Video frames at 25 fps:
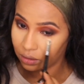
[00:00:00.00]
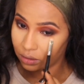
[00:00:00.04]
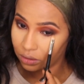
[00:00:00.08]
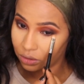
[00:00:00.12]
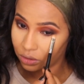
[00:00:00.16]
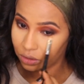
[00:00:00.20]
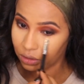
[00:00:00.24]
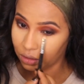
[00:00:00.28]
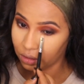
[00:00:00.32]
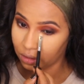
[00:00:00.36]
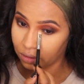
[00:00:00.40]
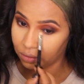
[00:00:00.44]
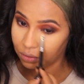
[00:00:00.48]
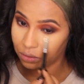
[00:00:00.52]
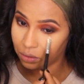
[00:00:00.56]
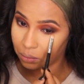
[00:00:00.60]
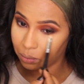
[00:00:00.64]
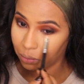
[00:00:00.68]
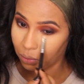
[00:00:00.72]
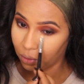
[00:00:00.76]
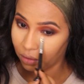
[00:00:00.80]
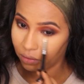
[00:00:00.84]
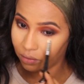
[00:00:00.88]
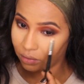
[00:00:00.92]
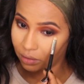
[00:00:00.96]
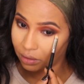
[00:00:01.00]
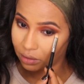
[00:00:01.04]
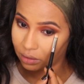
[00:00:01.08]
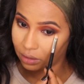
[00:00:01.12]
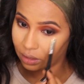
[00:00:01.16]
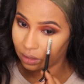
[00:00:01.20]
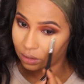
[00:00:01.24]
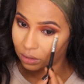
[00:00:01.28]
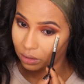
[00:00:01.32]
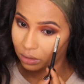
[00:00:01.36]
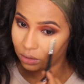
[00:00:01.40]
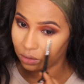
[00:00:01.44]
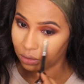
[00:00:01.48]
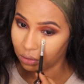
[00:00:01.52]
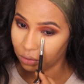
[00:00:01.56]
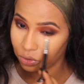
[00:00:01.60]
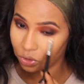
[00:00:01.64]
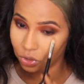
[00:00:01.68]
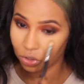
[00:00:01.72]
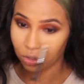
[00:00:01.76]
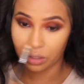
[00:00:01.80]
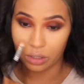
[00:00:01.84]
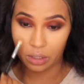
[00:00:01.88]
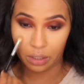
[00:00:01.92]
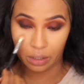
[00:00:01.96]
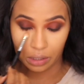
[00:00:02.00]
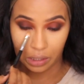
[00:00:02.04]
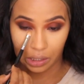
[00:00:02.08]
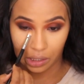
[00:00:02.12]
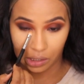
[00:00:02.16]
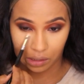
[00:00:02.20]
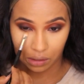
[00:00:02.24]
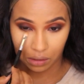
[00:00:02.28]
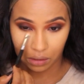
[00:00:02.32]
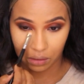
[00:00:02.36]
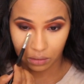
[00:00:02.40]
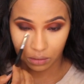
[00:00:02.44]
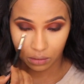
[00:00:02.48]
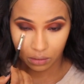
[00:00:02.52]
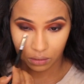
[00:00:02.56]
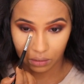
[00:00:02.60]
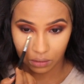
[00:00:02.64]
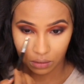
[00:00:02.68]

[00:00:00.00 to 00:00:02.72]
Just gives you more of like that sultry look, you know?